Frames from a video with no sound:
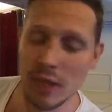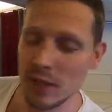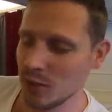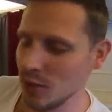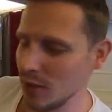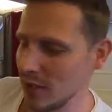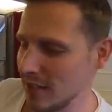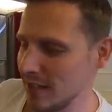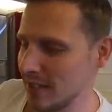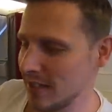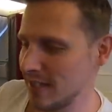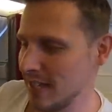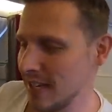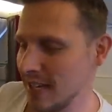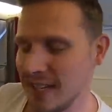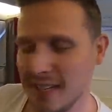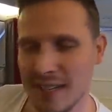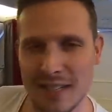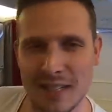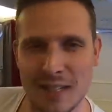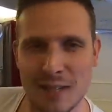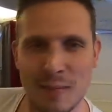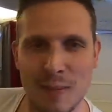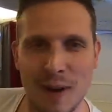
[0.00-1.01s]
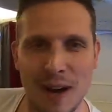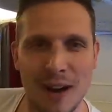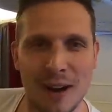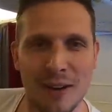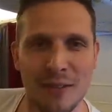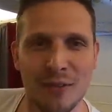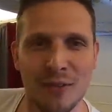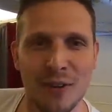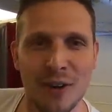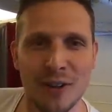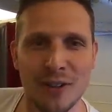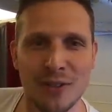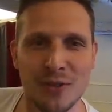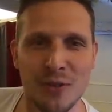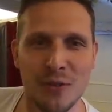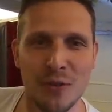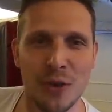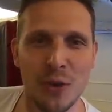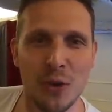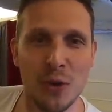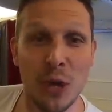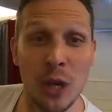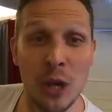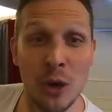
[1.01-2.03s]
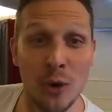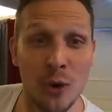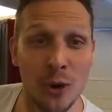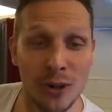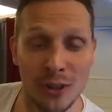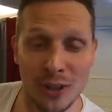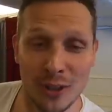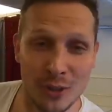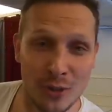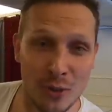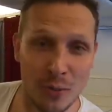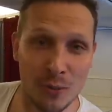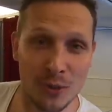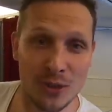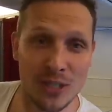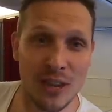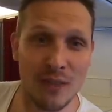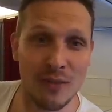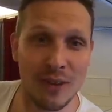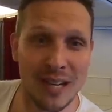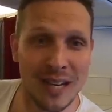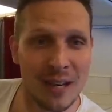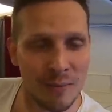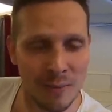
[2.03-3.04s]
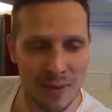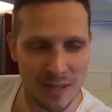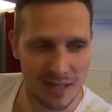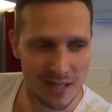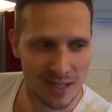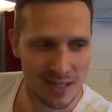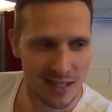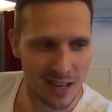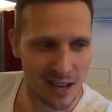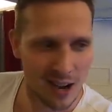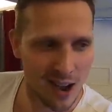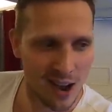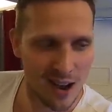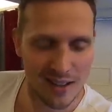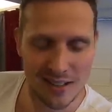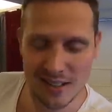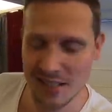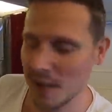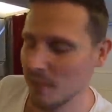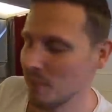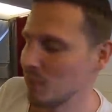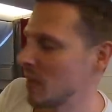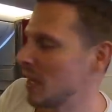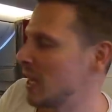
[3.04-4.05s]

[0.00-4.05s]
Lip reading: So this is it. This is my Air France review here on the 777 in business class.